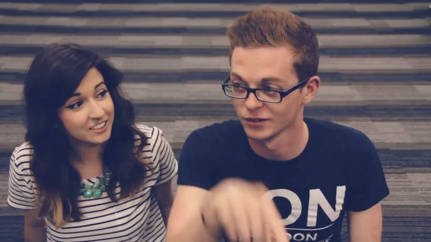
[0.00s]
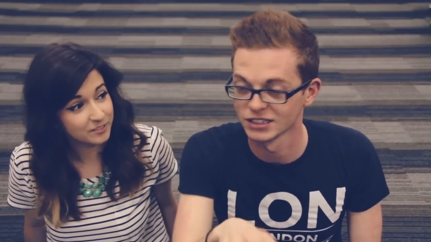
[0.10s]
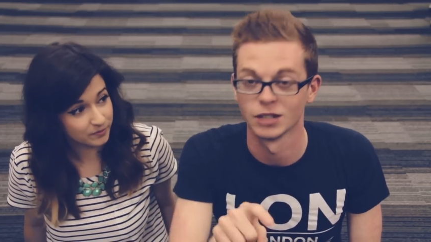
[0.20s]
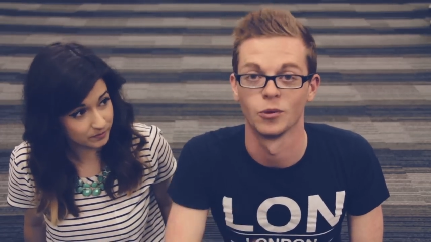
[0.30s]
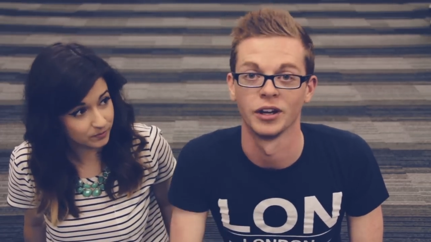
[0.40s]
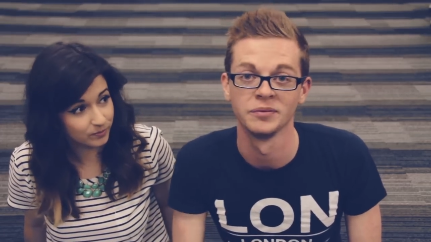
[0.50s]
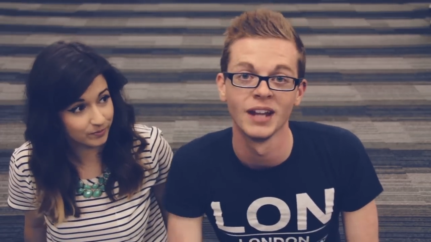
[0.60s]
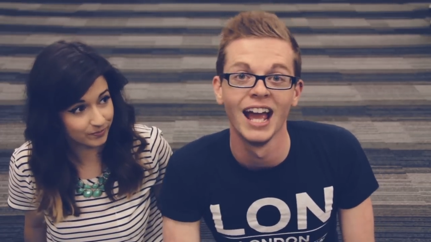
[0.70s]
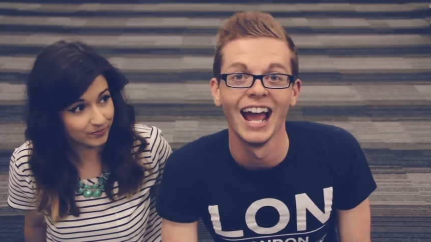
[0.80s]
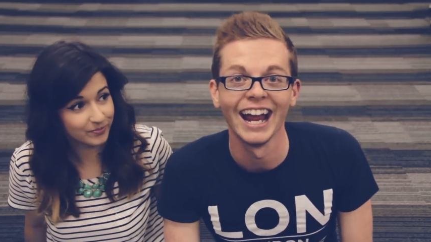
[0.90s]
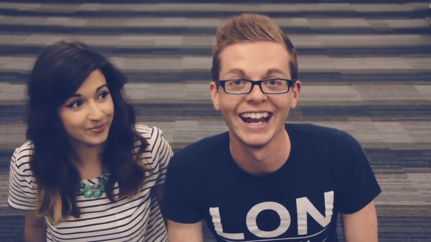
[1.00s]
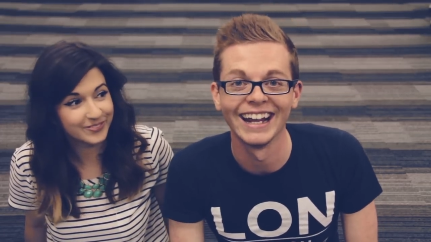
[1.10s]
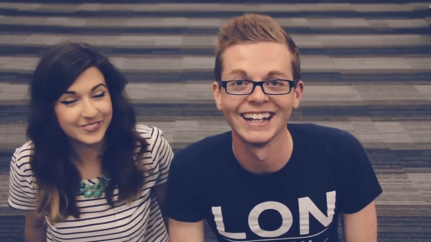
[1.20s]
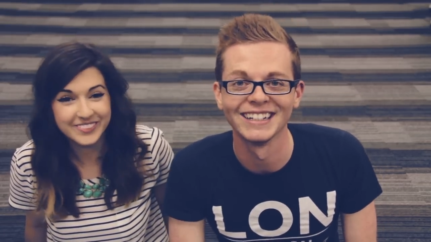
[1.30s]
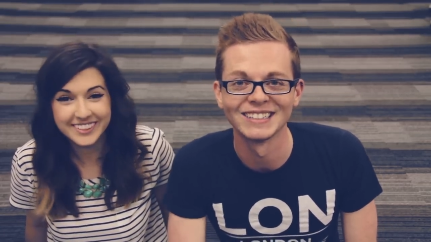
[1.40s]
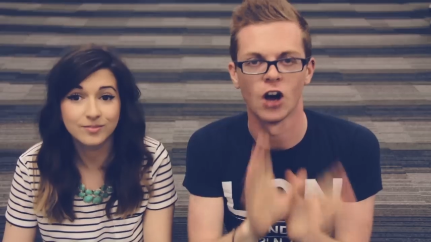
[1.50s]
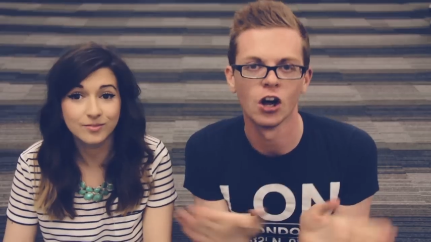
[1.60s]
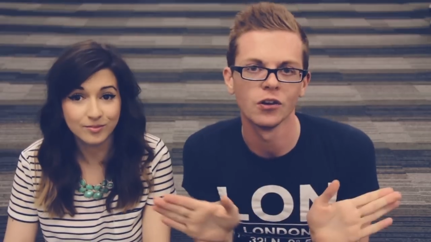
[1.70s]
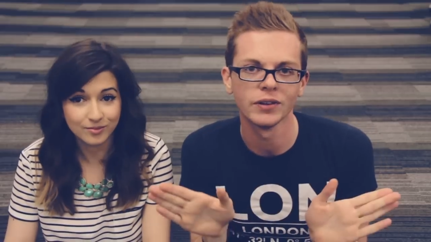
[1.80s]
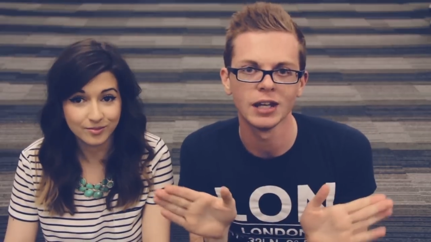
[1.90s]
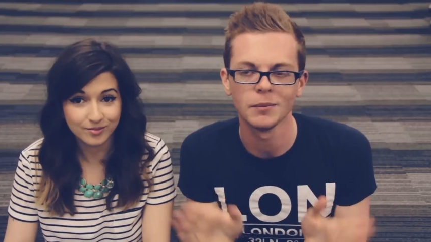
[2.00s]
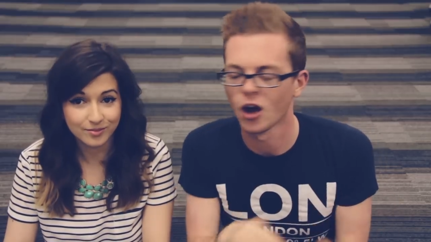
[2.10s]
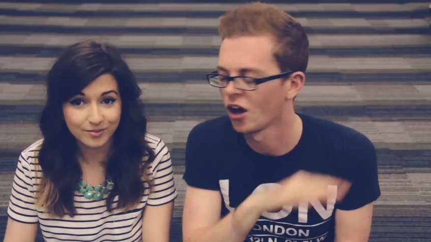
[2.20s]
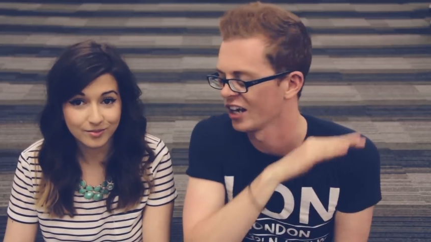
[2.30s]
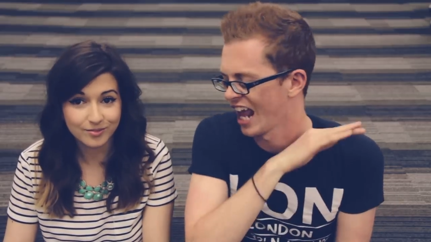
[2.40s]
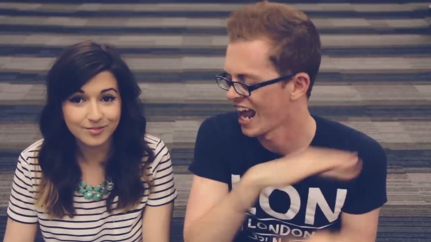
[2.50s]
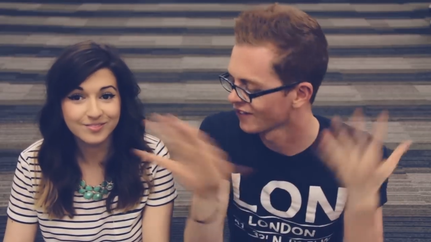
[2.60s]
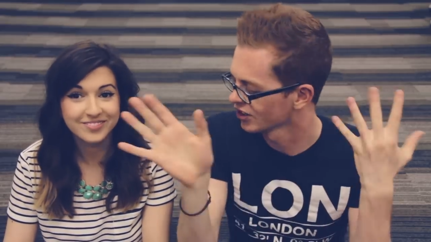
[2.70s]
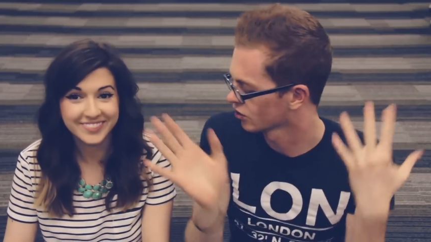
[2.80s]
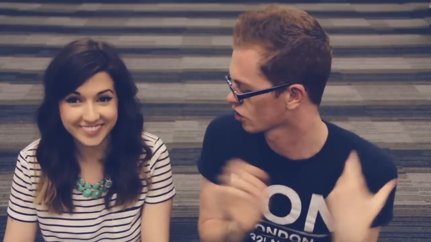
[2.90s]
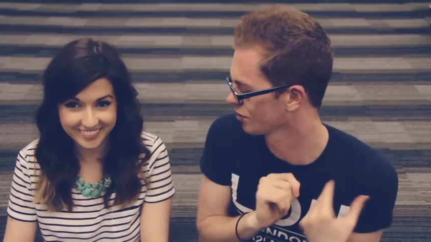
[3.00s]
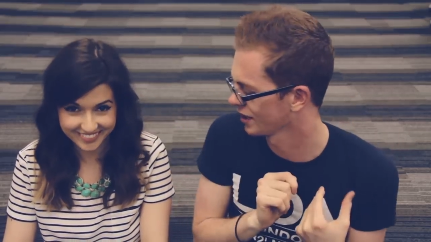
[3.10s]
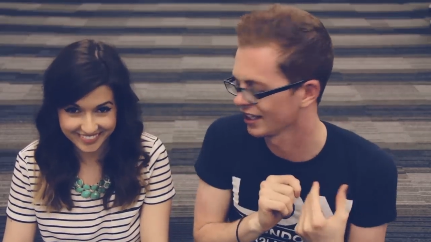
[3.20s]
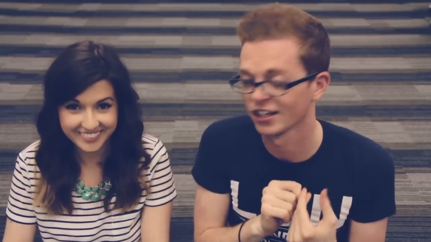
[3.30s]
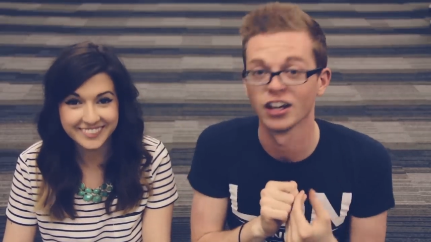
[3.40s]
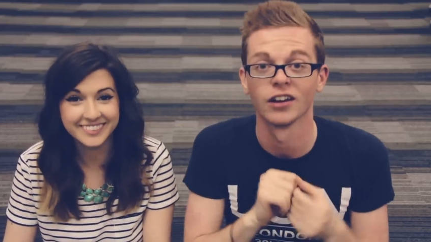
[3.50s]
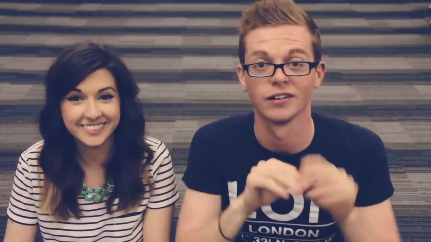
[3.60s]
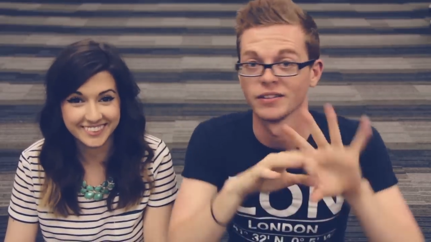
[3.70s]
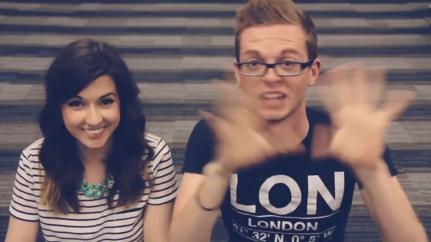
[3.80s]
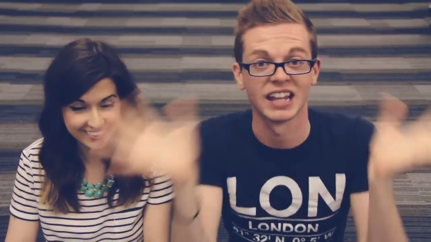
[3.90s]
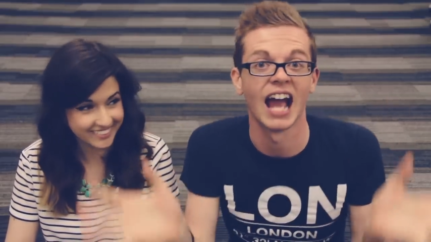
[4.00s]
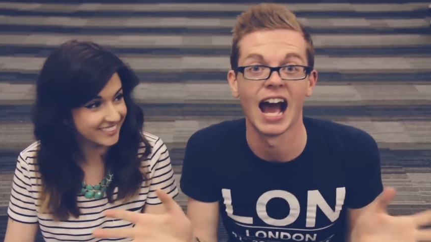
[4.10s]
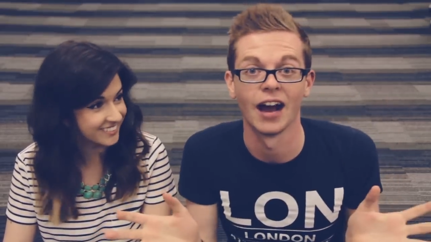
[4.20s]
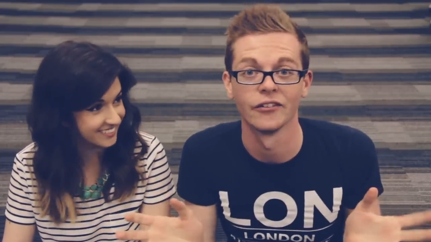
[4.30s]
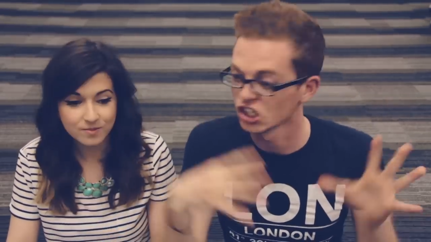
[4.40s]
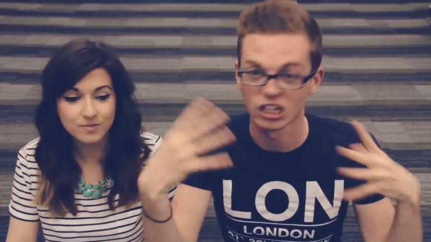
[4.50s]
Speaker 1: someone is follow them on every social media that they have.